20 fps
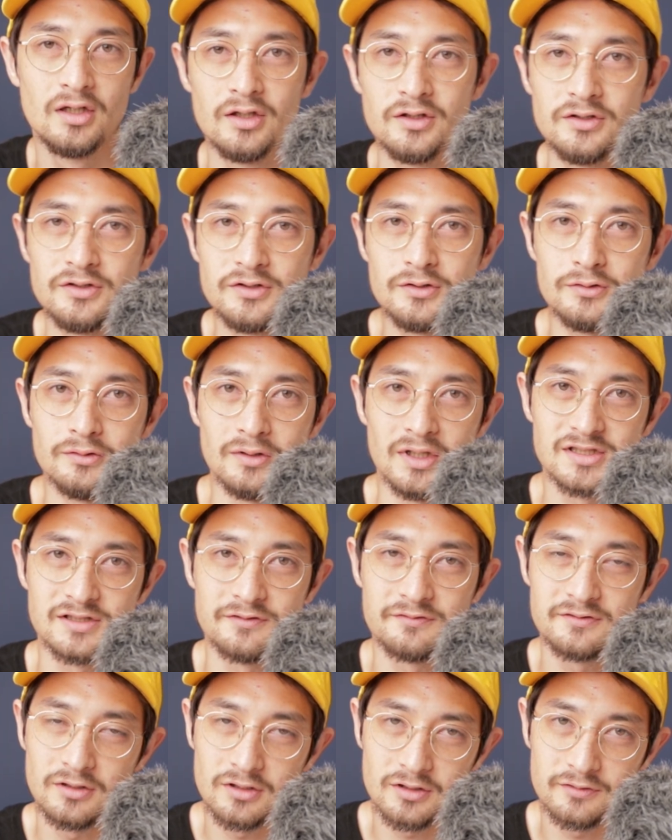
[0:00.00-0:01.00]
You, as a
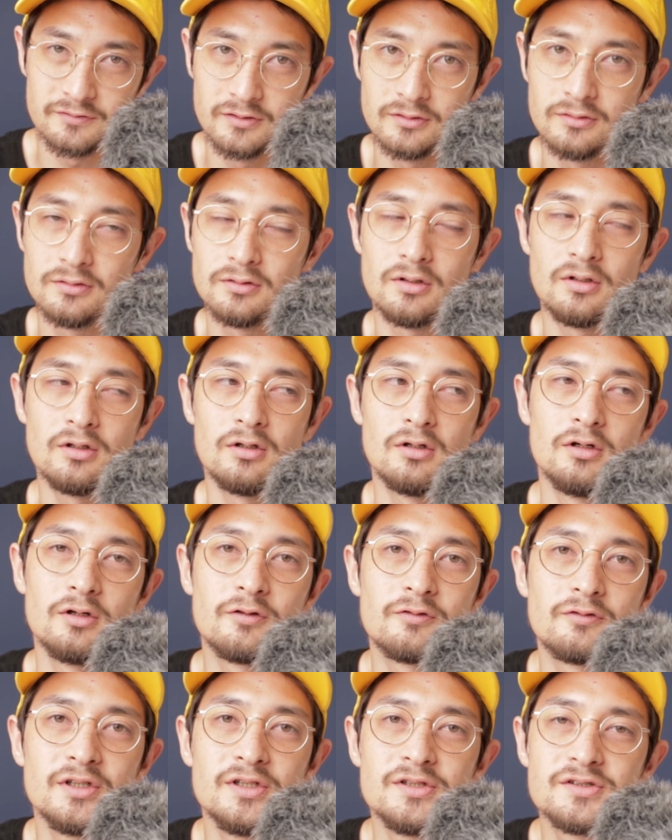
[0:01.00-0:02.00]
photographer, are
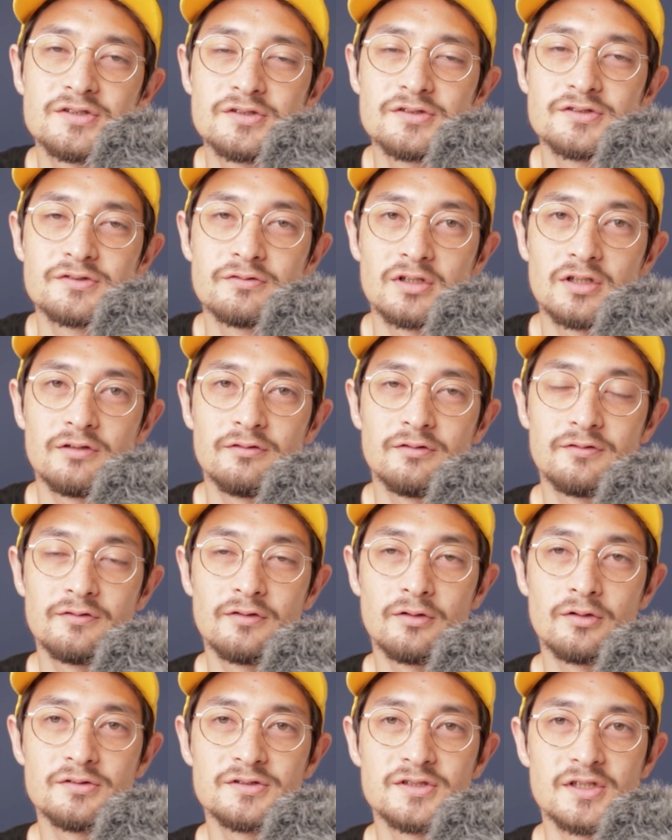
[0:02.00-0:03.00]
free to choose whatever
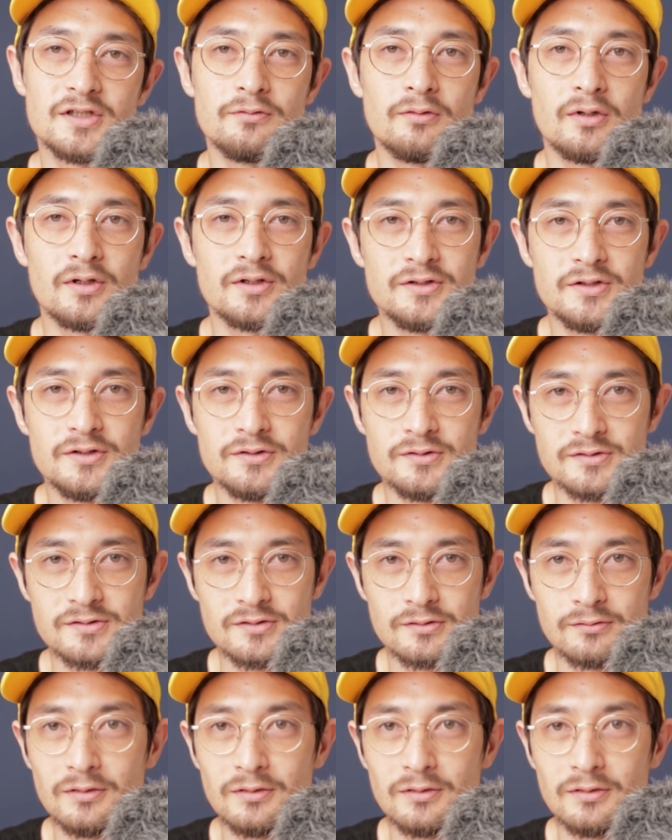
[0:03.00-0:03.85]
photos they want to use